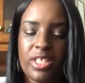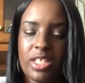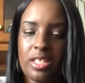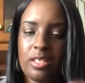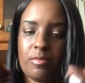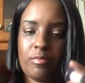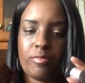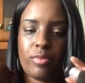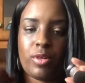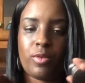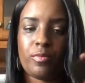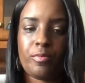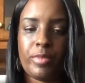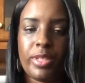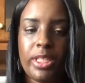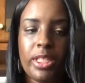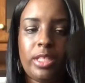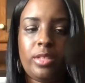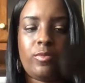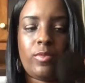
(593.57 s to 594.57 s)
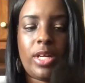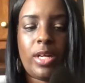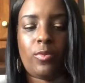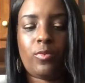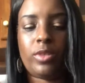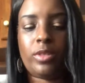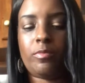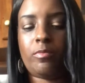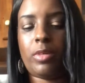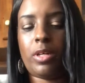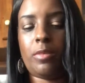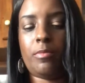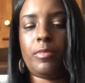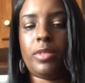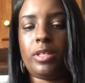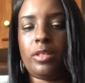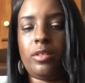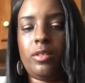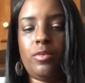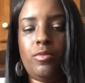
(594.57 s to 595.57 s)
kind of broke, but anyway, I went and bought
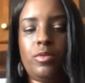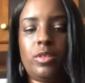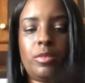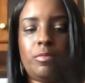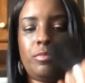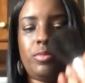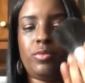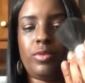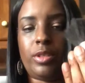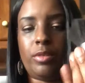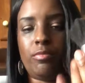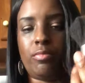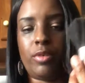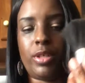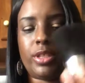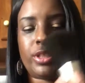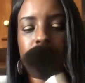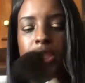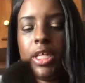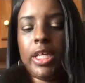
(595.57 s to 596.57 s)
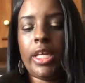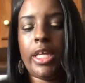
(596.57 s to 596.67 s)
me a new kabuki brush.